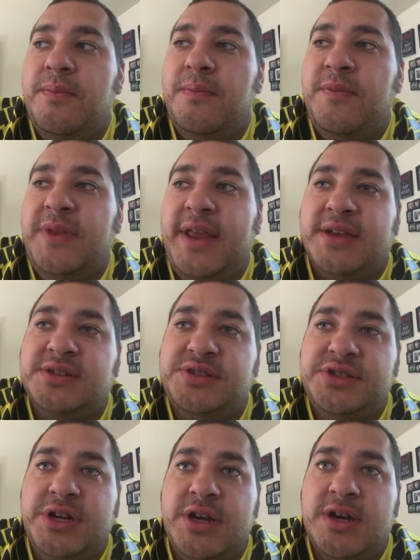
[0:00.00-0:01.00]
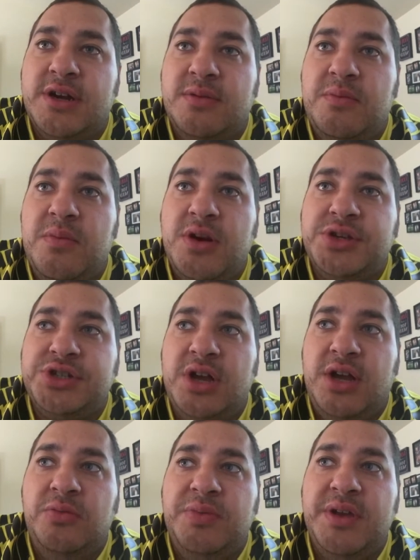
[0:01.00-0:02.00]
Next year,
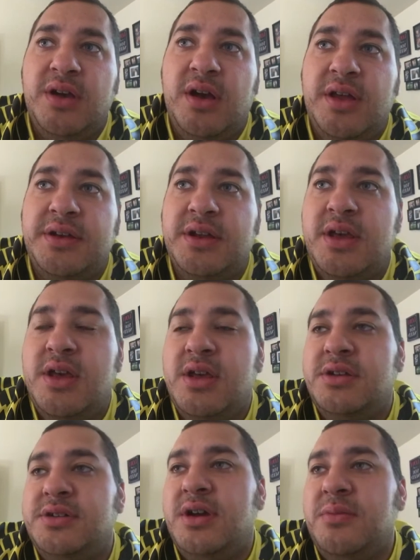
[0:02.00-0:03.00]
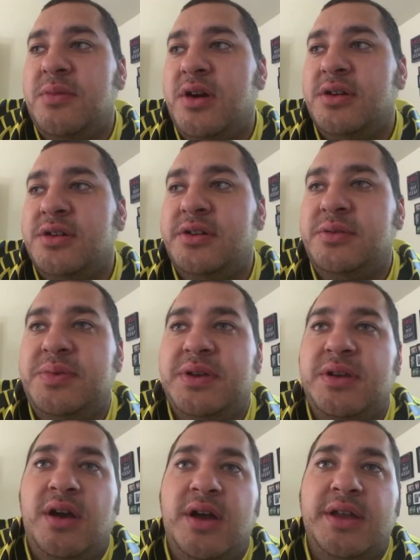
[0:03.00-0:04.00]
Marshawn will be gone. Doug Martin could be
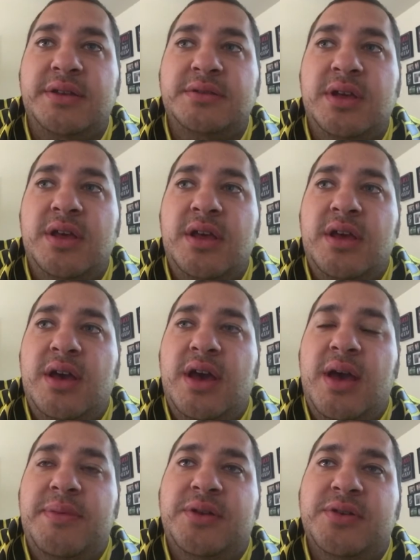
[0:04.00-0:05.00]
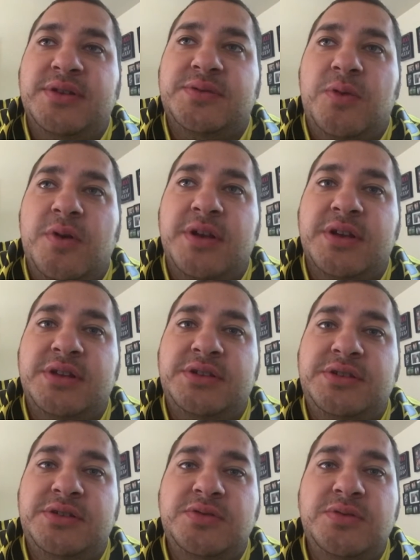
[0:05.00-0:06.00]
gone. I mean, Chris Warren
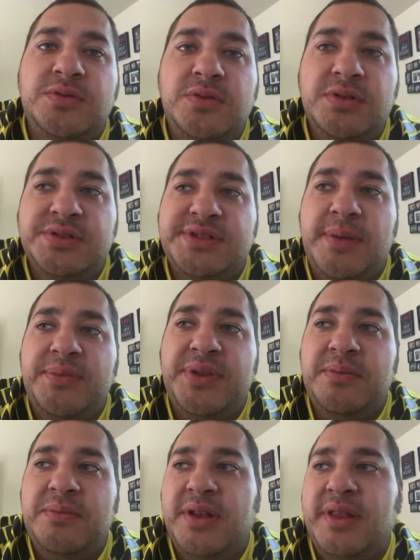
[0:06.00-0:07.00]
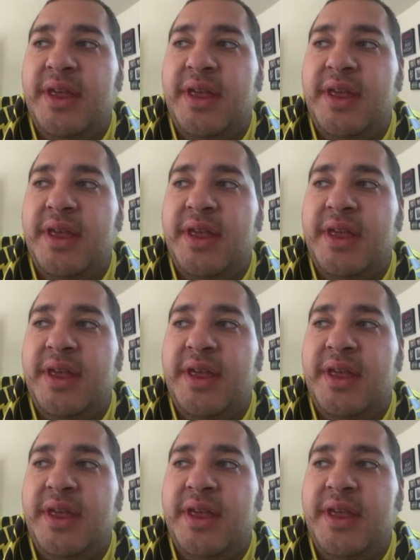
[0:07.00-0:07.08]
could do something, but